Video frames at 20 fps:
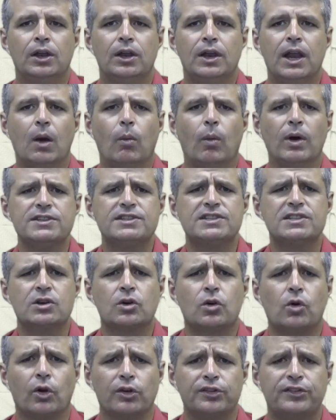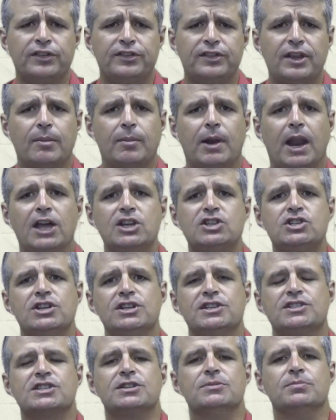Now, once the cross-examination
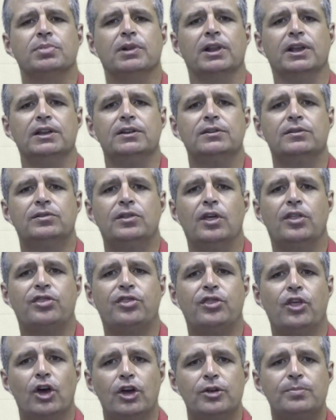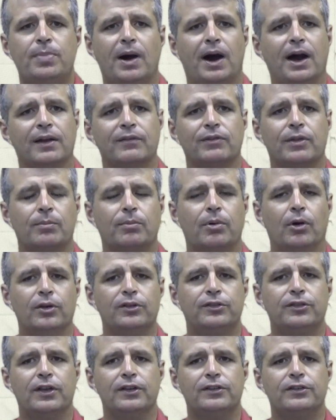is complete, the third part of the
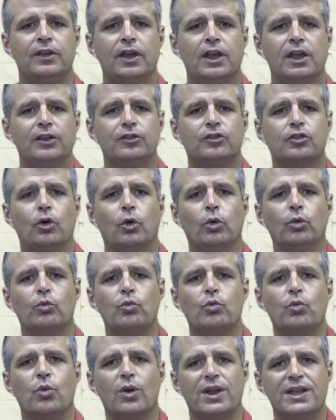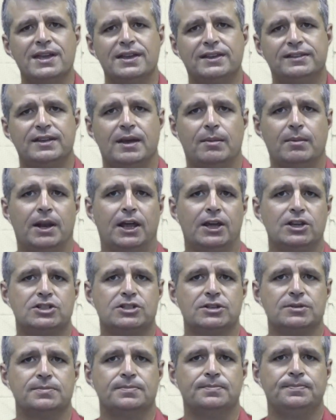process is called
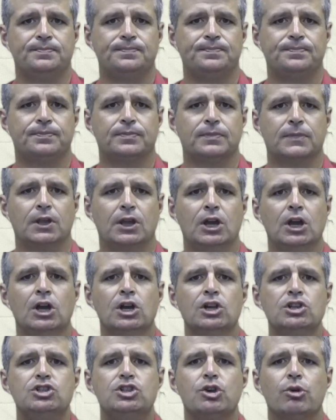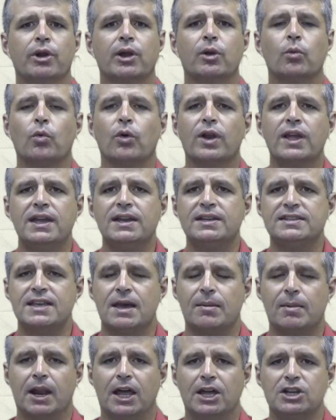re-examination. During
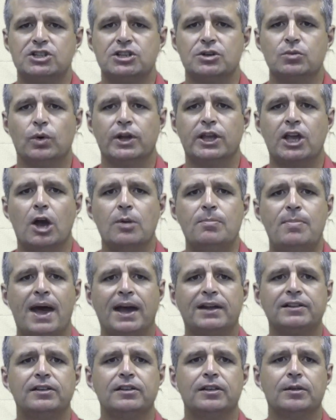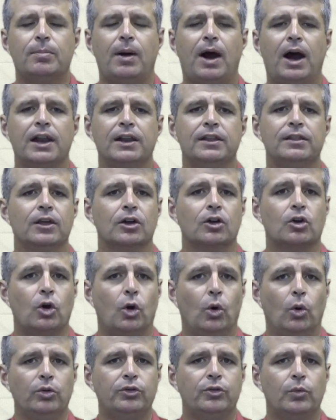re-examination, we go back to the party that
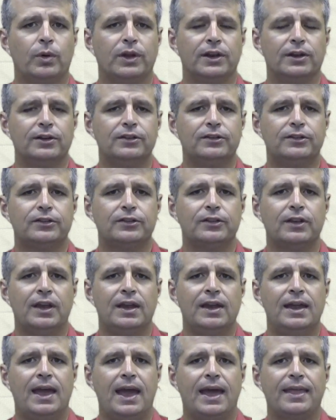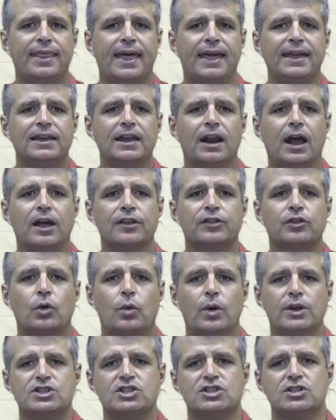called the witness and they can ask
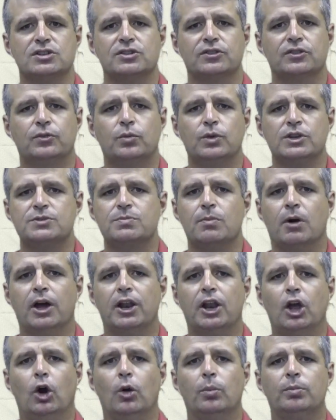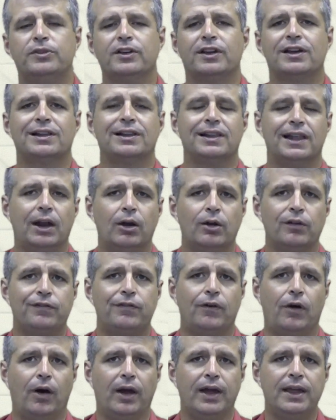questions which might help to
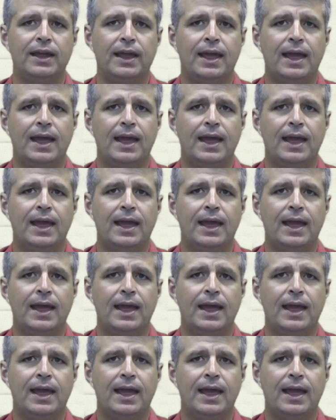clarify